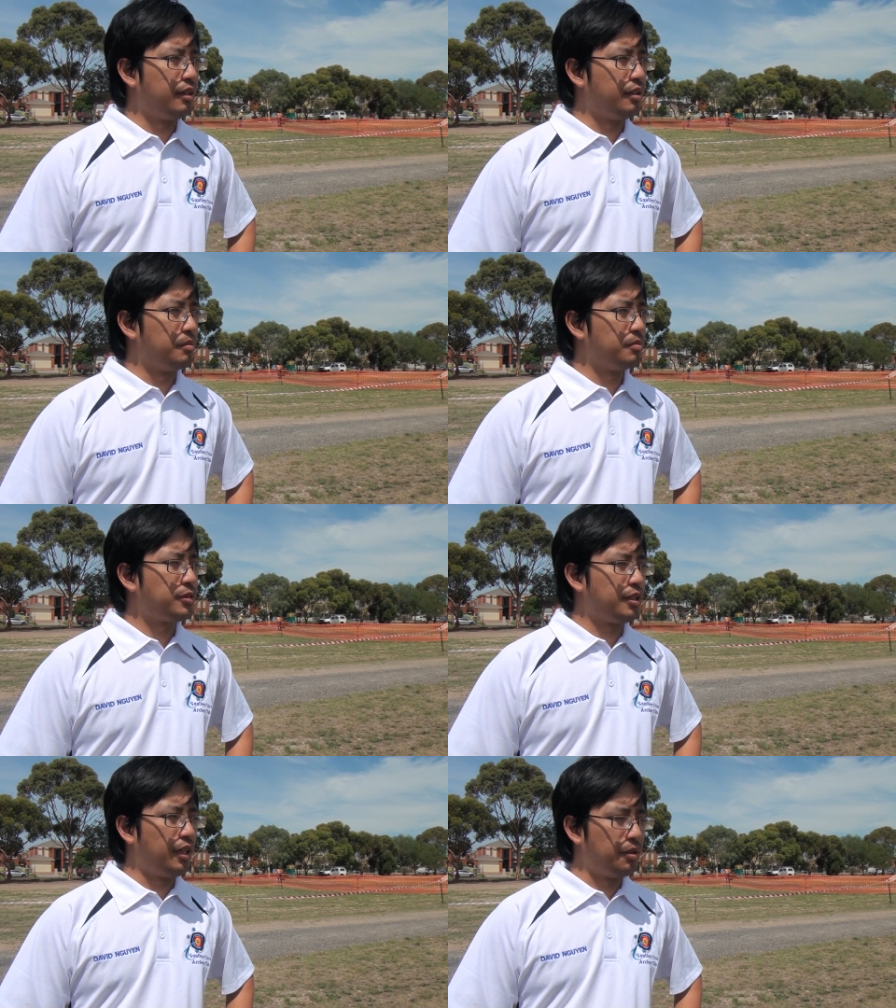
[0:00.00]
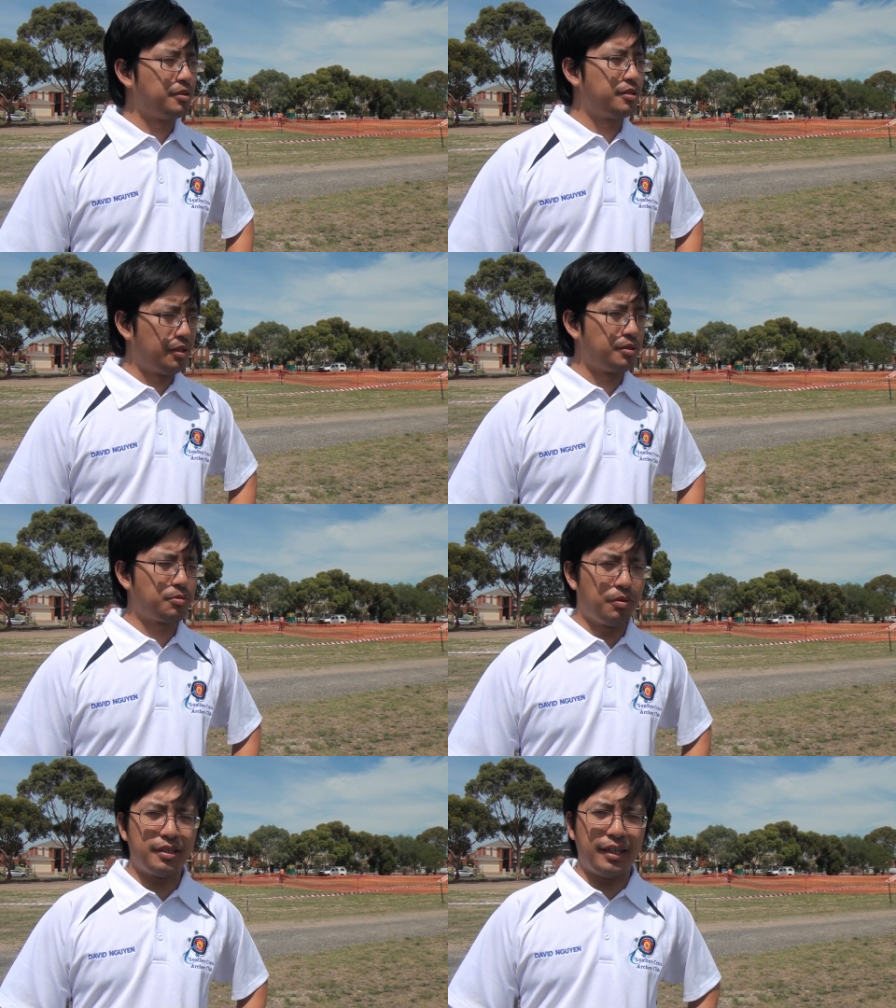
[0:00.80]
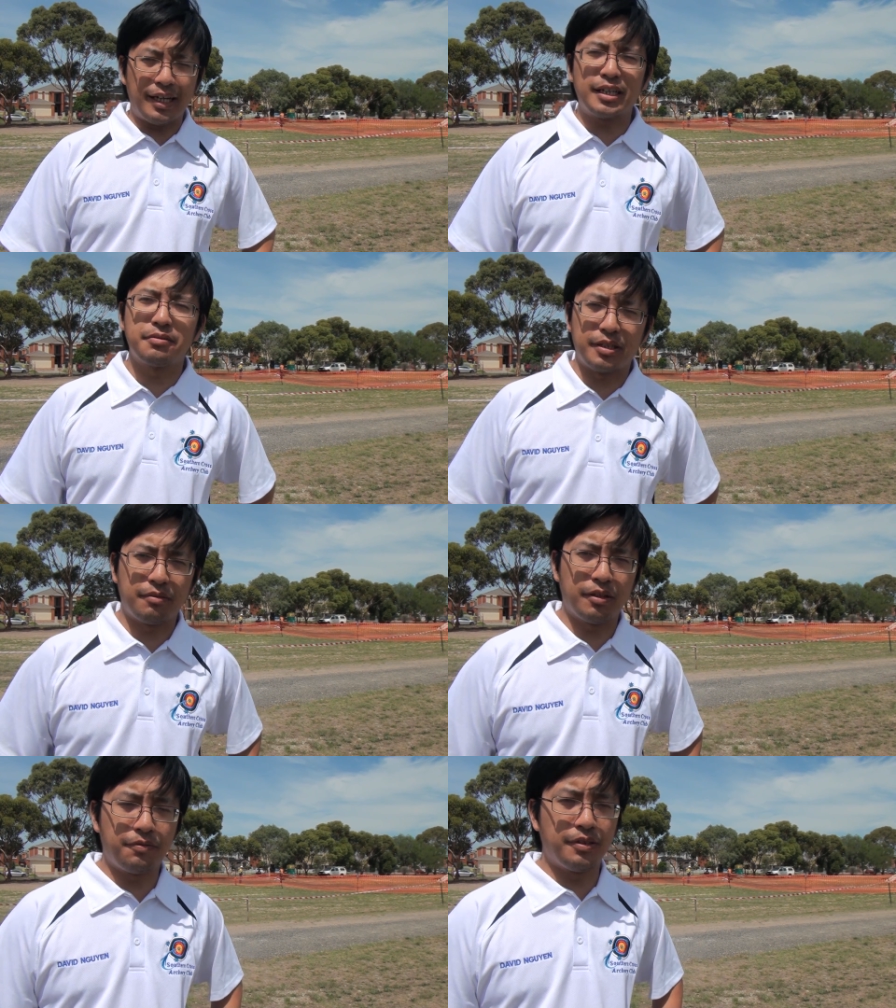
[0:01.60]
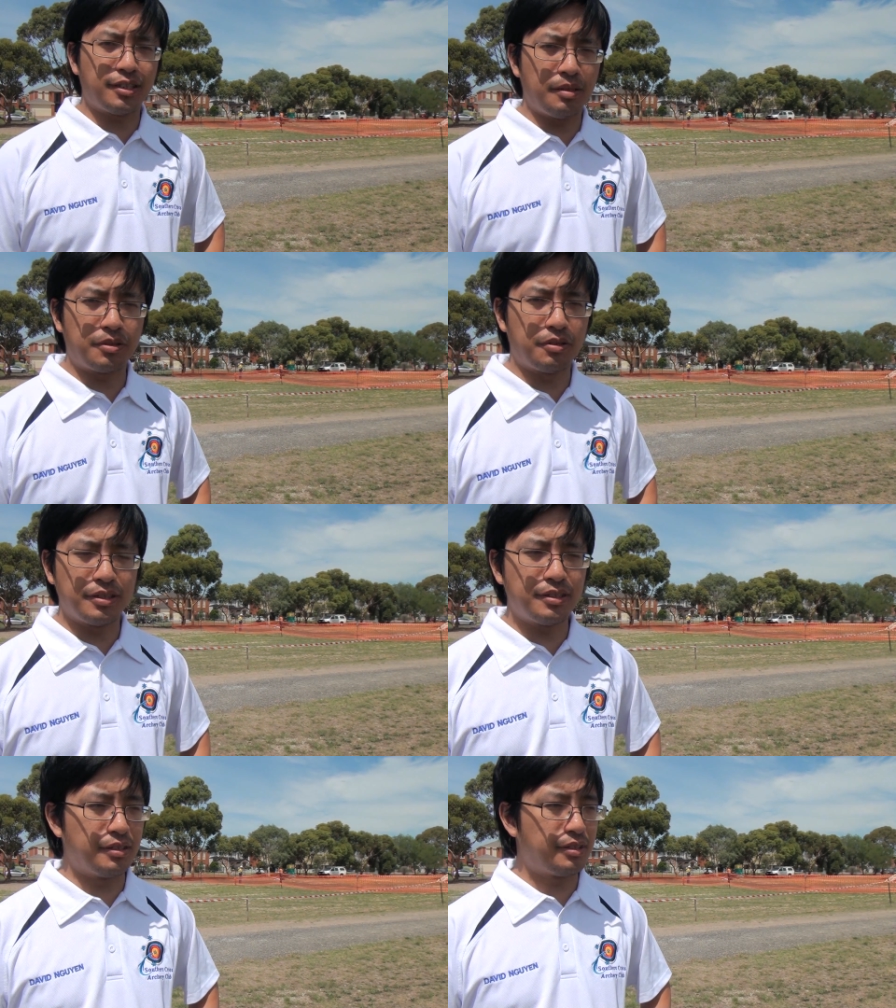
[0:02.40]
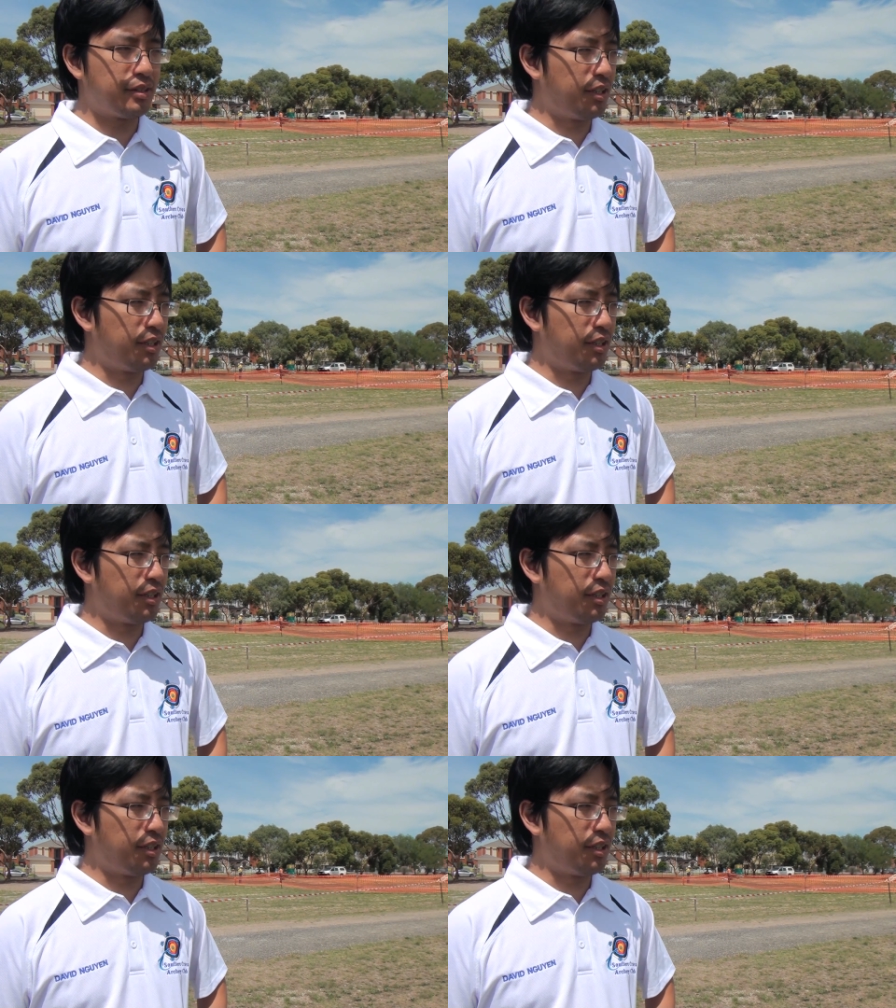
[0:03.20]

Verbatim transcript: Um, so I was I was quite angry when I first came across this.